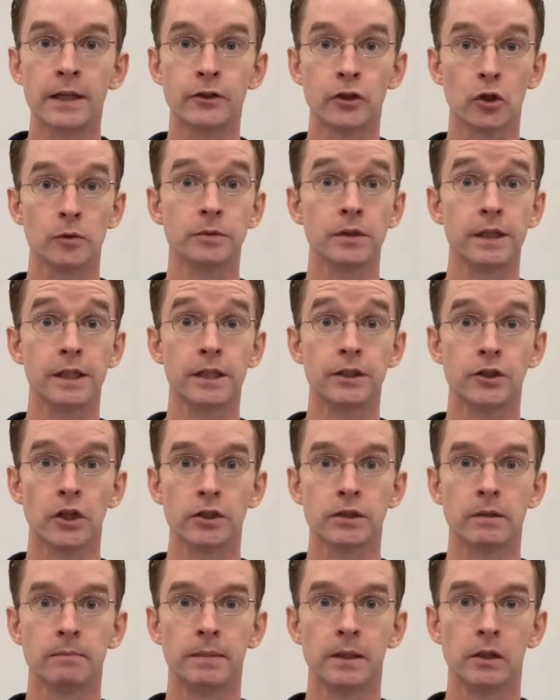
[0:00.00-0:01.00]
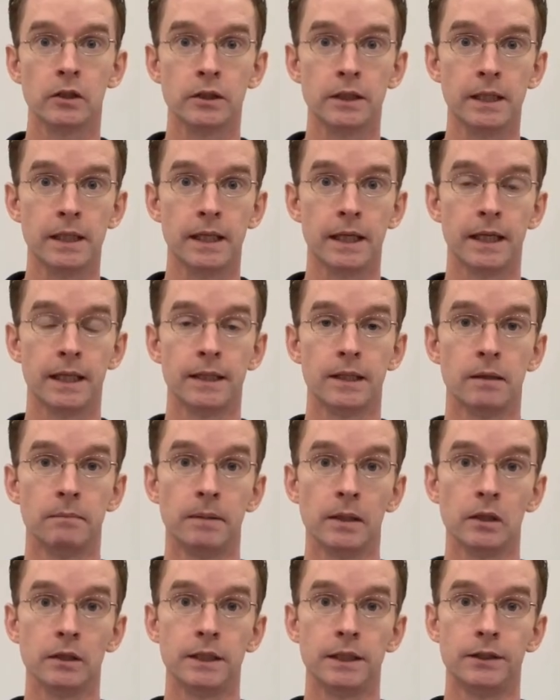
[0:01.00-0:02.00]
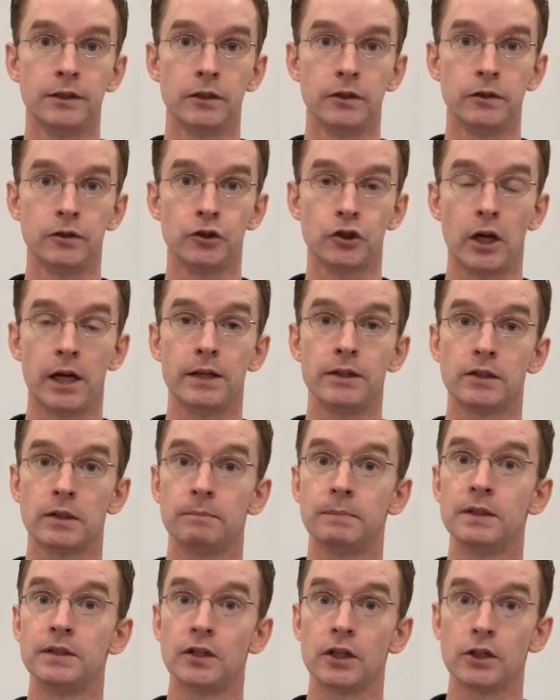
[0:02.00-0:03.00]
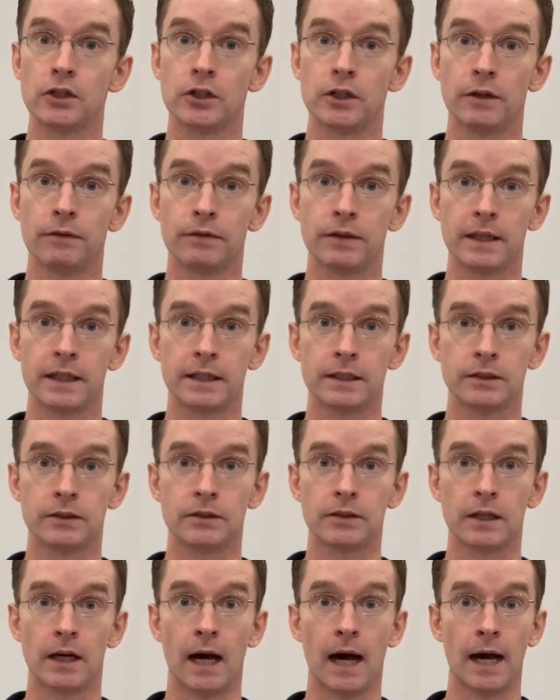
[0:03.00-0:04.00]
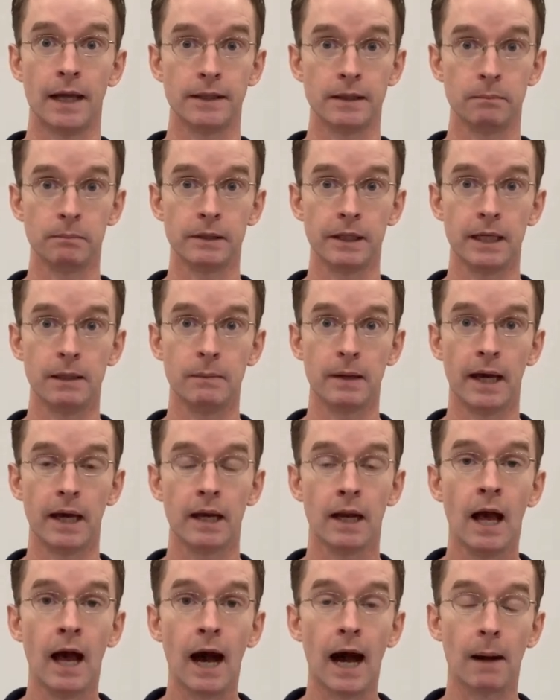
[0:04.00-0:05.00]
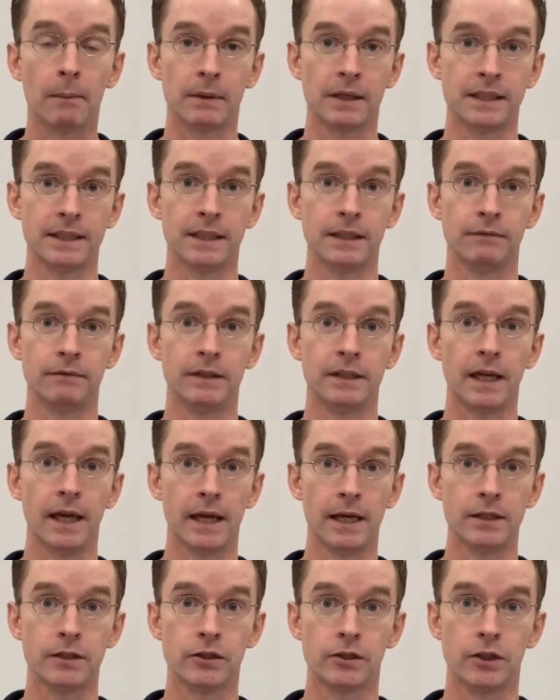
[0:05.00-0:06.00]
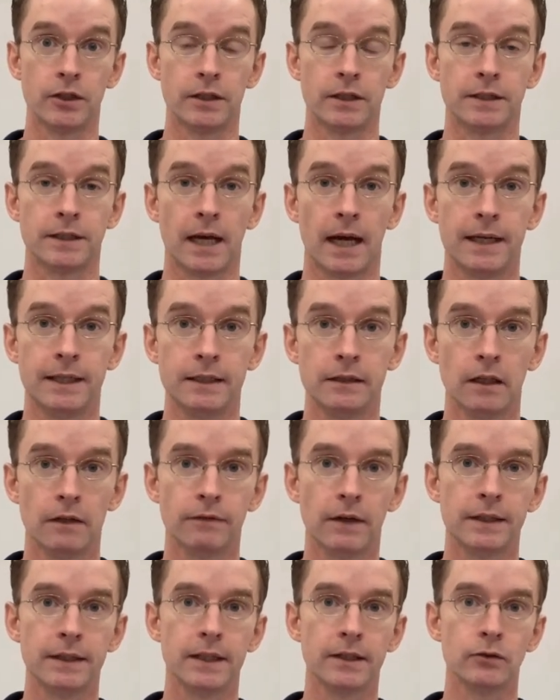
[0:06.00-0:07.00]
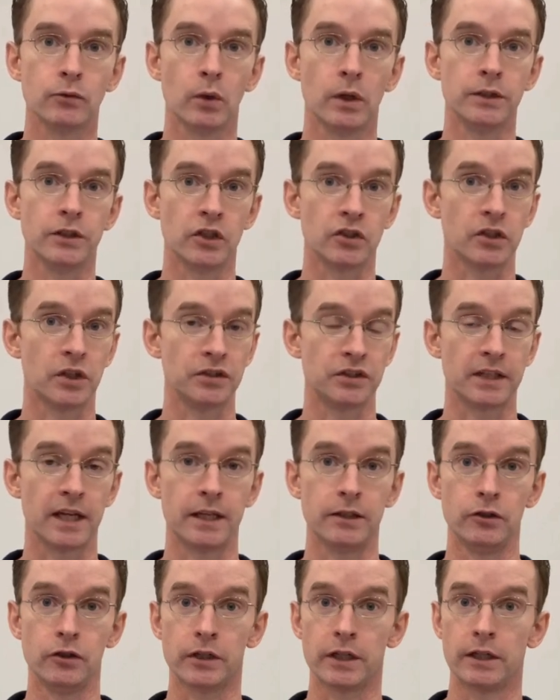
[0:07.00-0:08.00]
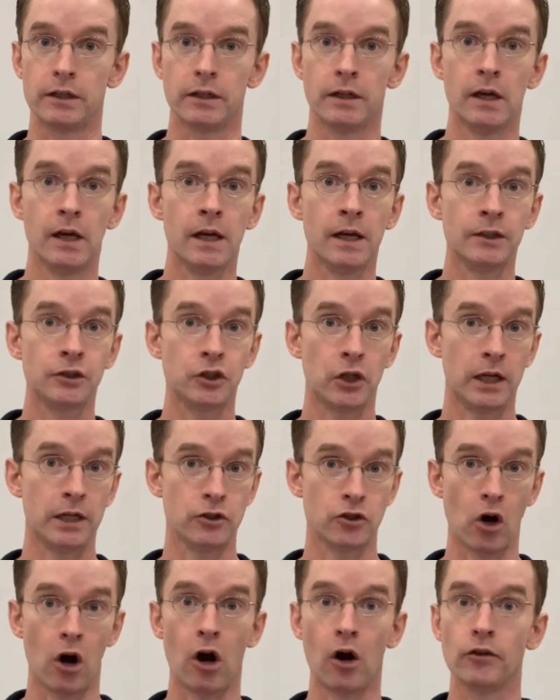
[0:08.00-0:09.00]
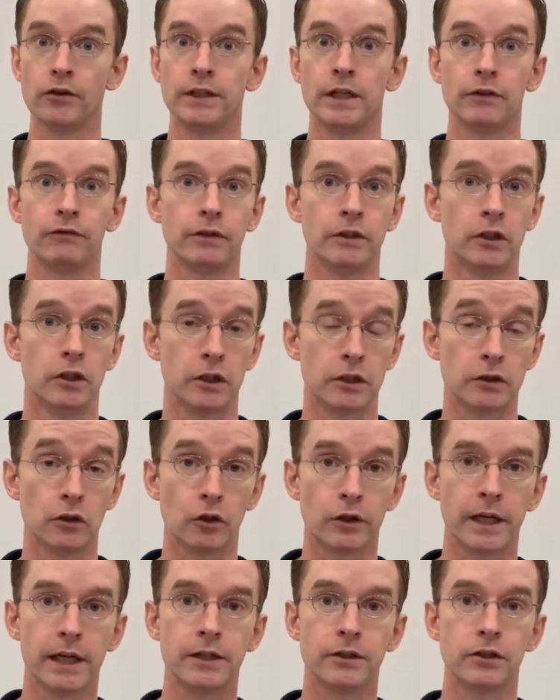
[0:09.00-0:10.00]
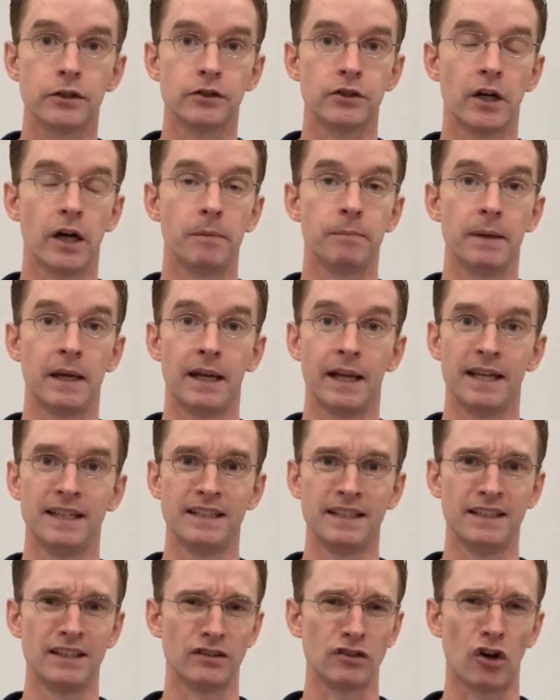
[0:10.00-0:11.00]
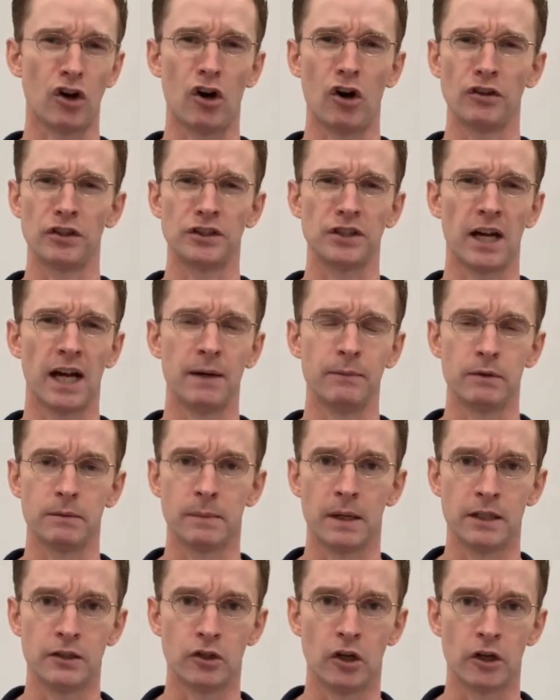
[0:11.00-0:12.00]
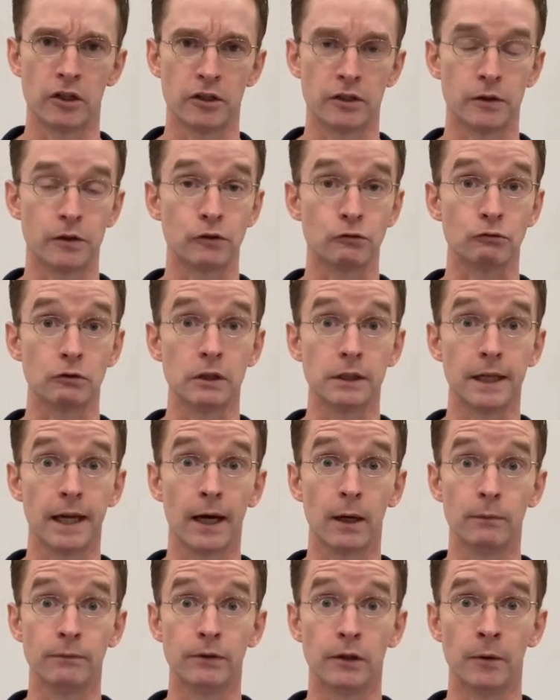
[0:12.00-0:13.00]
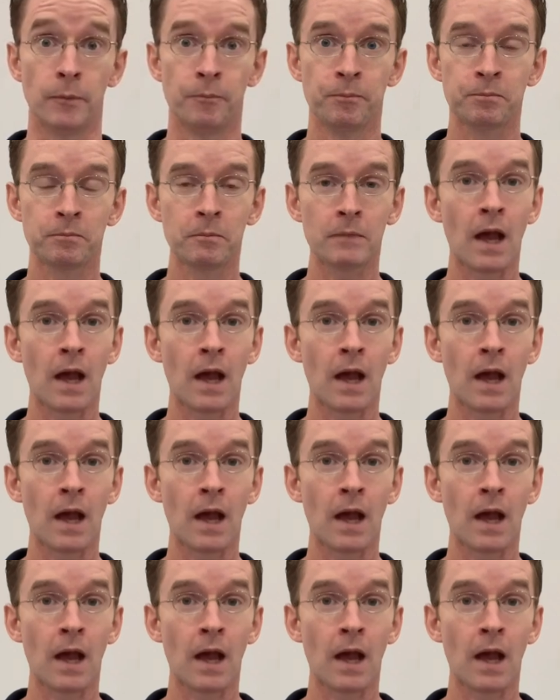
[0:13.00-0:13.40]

In terms of the adjustability and the ability to change the position of things on the playmat, I'm going to give the edge to the Tiny Love on this one, just because again, you can change all the different hook locations up. And I did this all the time with my daughter, and it was really helpful.